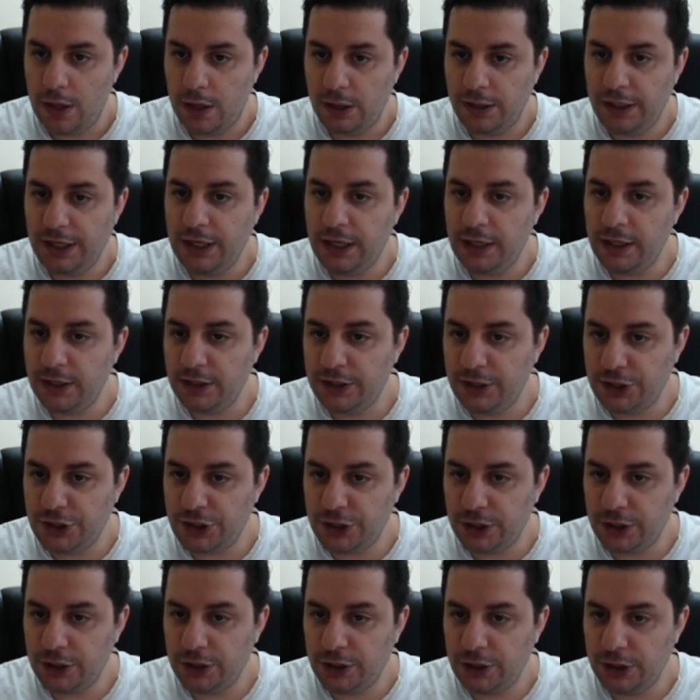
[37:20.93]
In
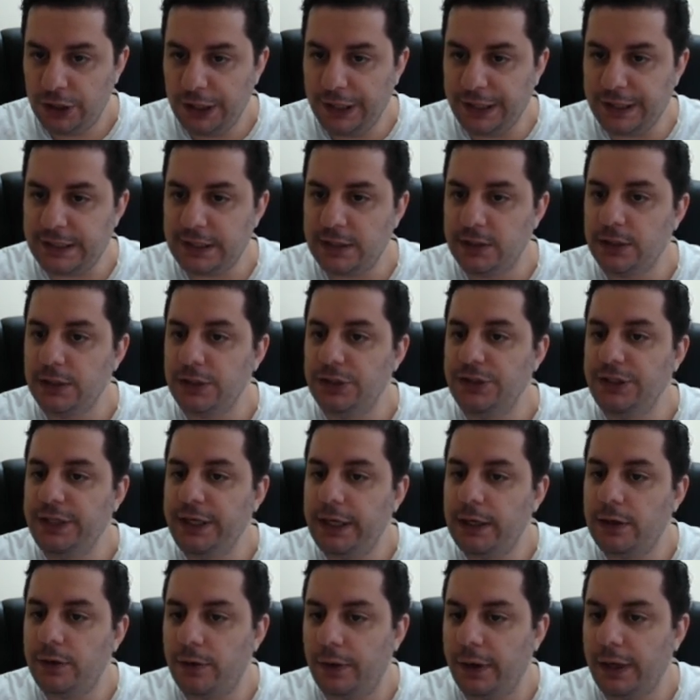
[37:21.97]
addition, it's going to
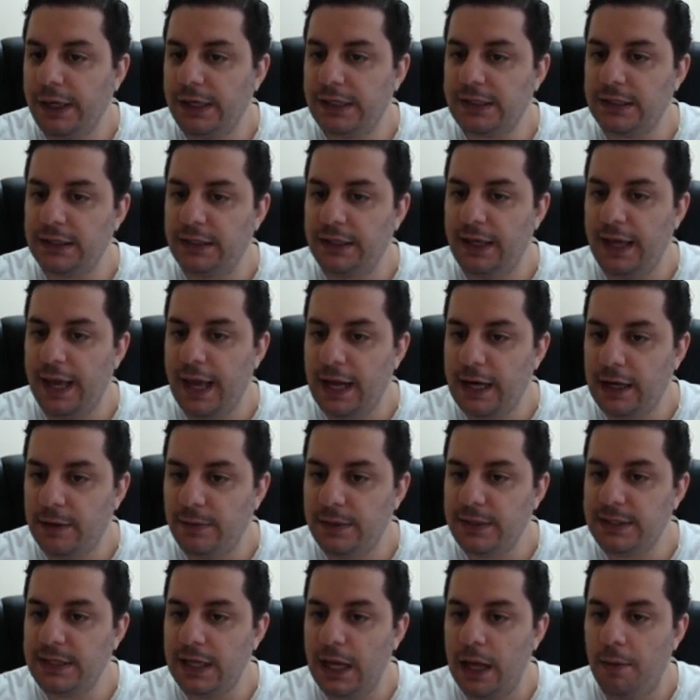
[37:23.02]
decrease the
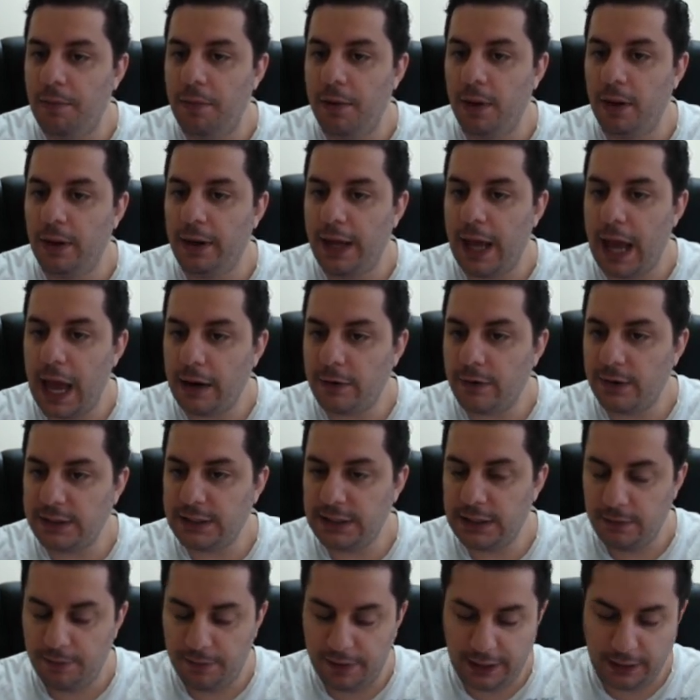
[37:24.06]
enemy's ability
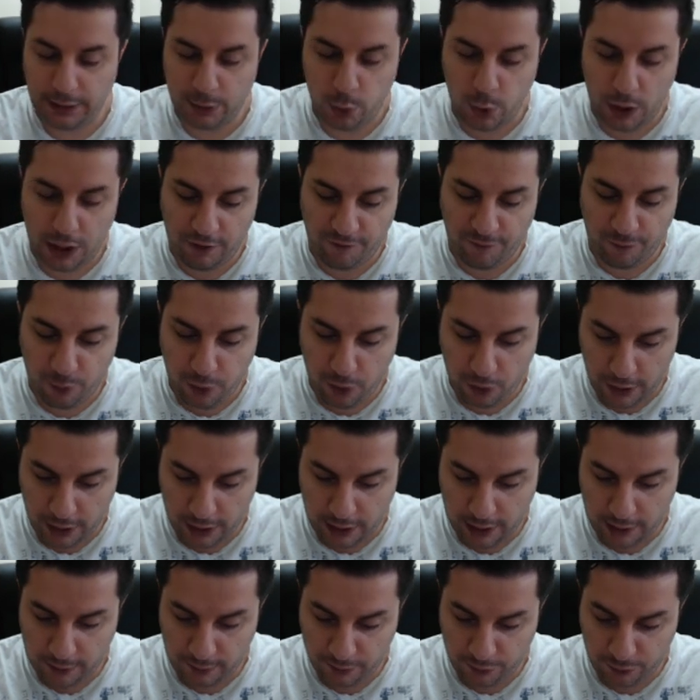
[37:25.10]
accuracy by
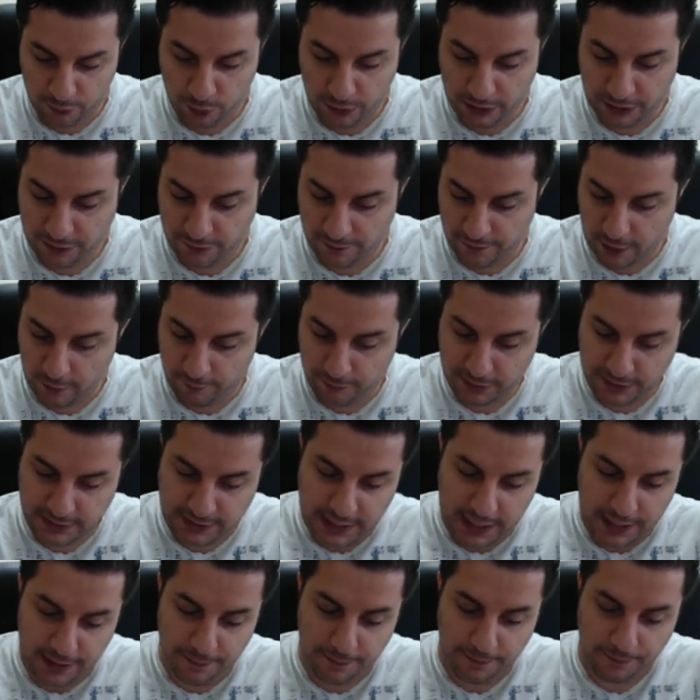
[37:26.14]

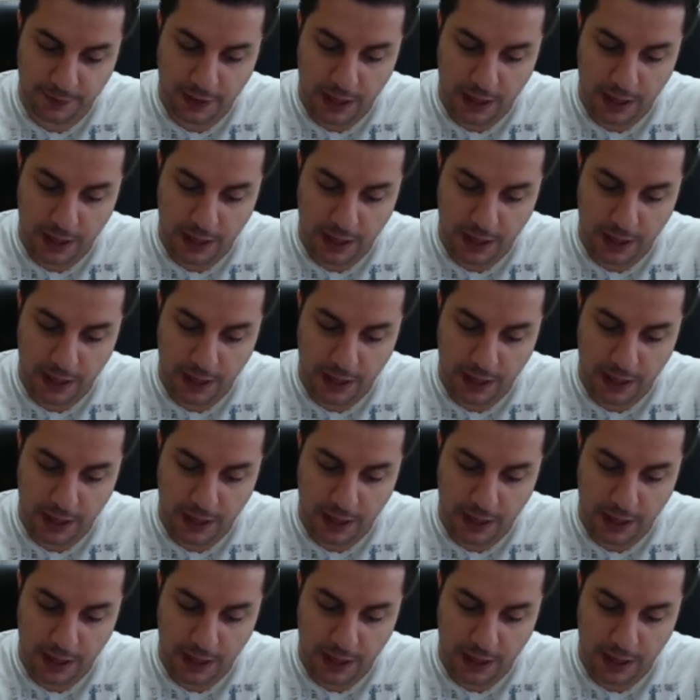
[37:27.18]
12%.